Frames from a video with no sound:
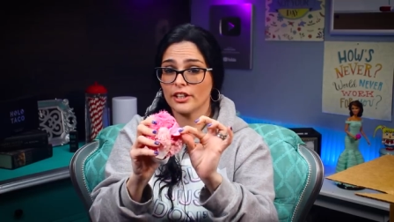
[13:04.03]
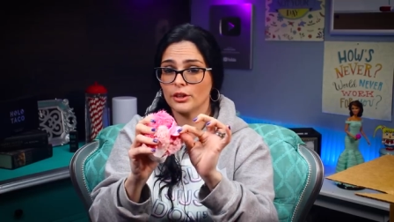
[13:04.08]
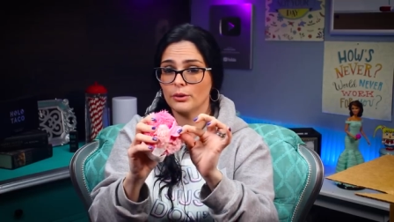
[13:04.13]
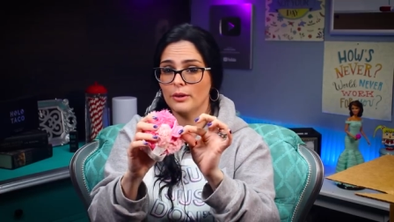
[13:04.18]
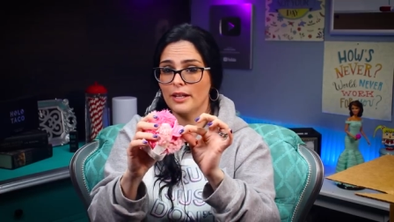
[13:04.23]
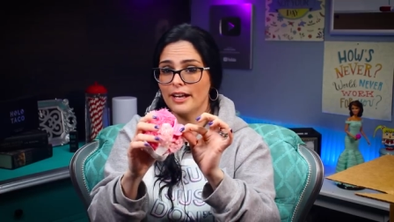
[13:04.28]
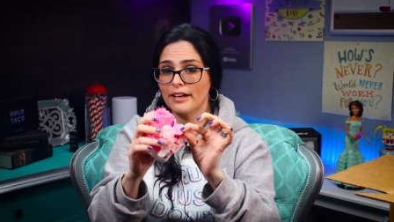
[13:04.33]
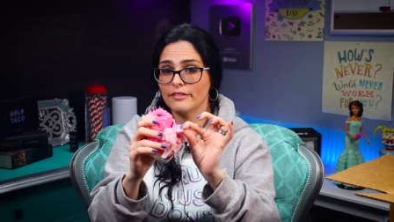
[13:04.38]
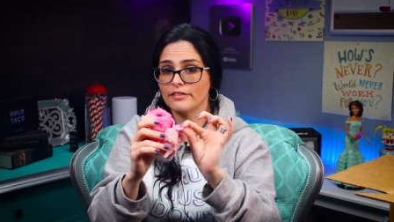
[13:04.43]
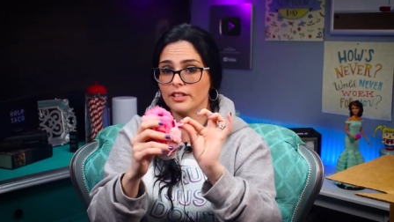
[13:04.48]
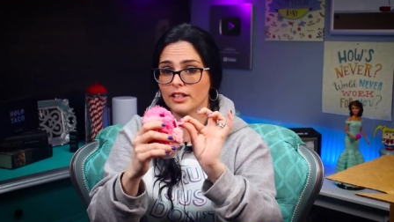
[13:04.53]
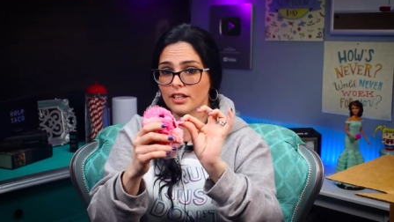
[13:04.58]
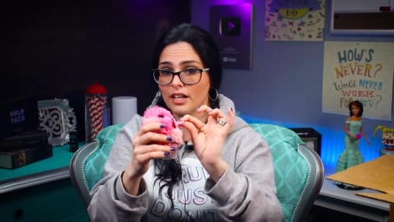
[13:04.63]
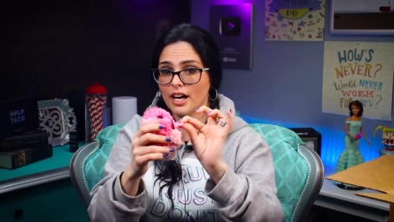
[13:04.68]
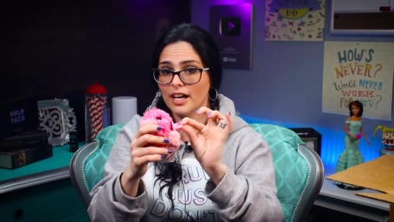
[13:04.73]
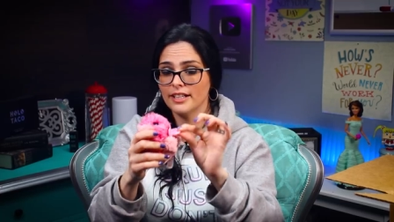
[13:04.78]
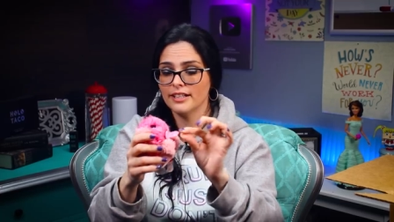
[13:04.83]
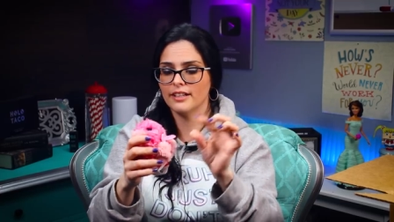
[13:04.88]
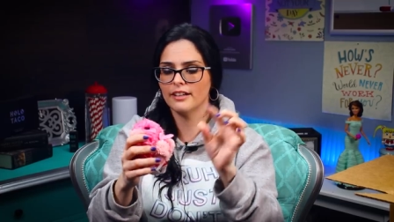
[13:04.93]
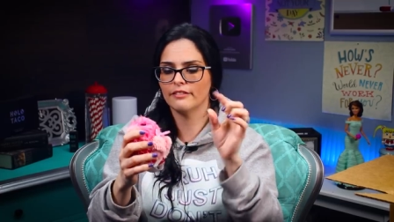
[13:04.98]
You'll have to
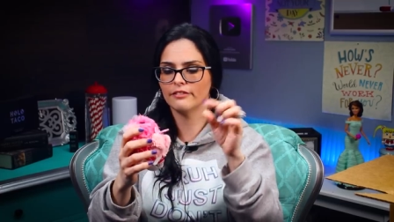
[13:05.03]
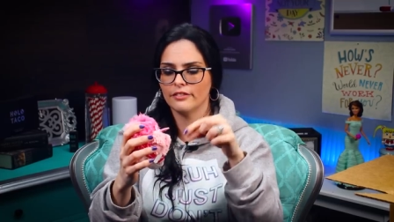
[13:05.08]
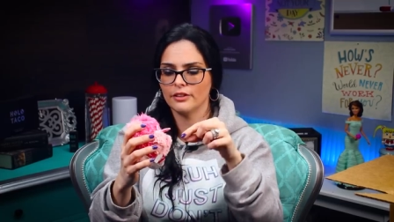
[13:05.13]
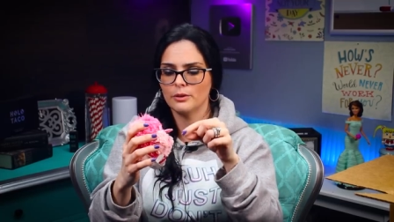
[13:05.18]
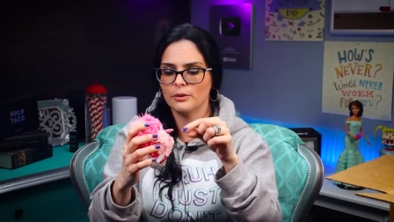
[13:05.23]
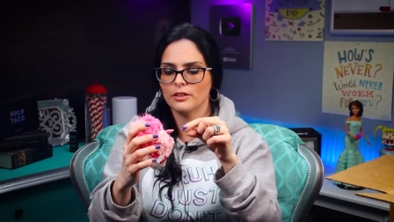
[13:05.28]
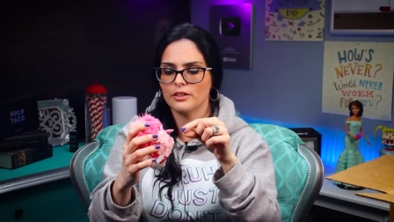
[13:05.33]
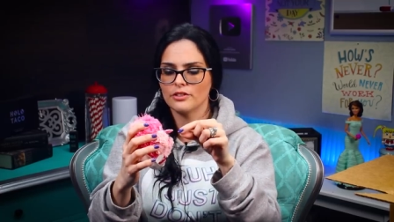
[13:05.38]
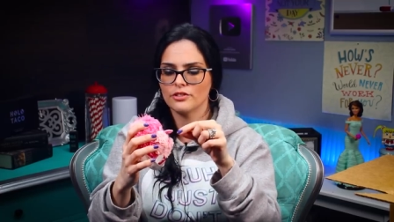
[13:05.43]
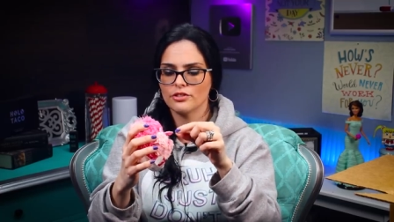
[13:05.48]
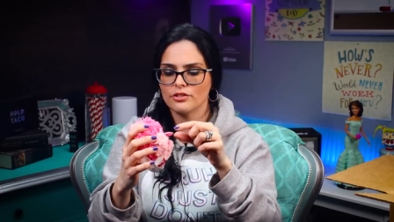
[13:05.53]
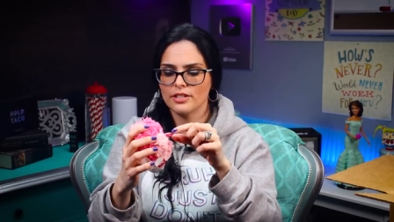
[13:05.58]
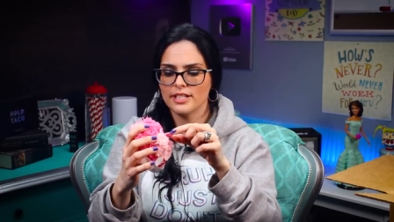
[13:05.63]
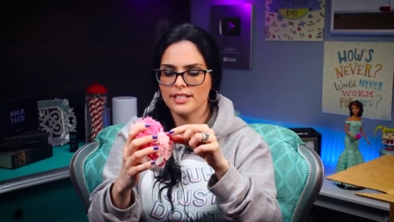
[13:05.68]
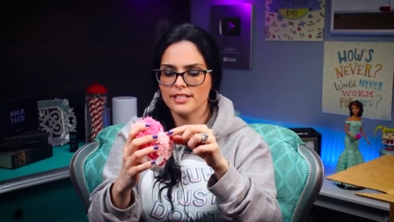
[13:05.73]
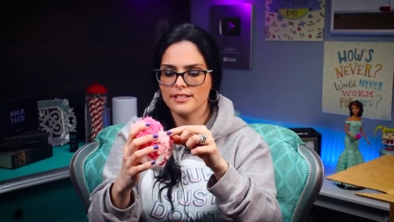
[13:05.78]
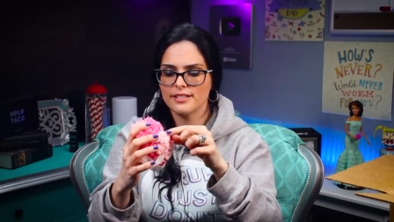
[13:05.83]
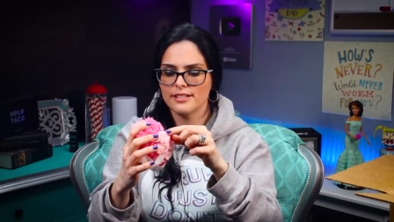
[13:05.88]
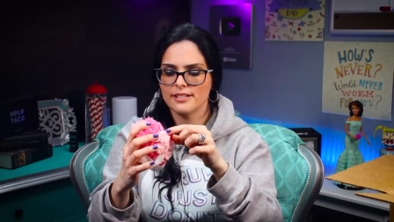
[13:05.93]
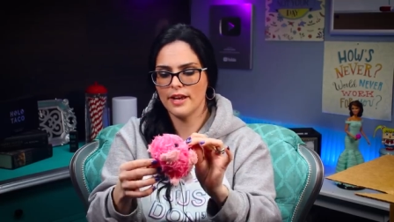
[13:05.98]
cut a few little
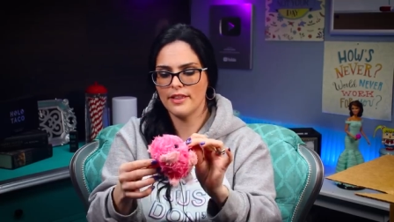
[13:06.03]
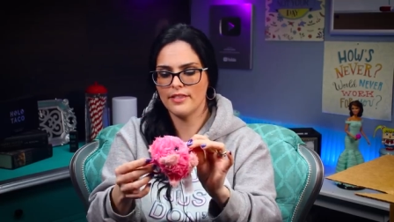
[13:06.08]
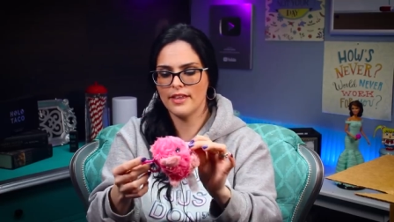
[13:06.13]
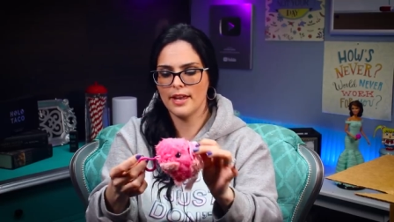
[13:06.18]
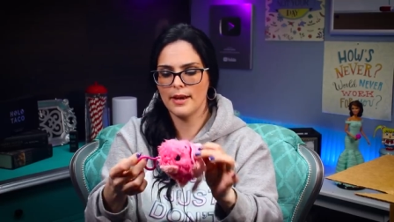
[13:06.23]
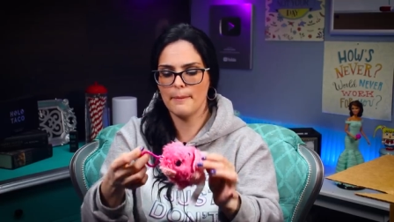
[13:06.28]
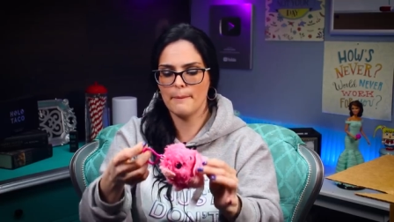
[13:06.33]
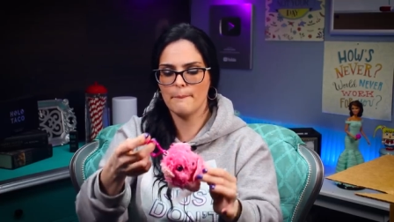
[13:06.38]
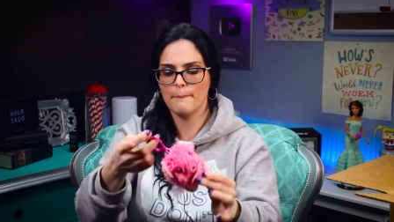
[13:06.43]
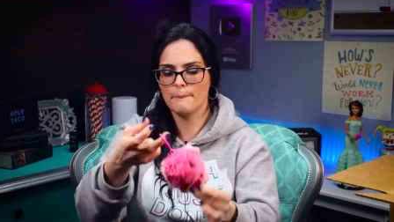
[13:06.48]
strings and then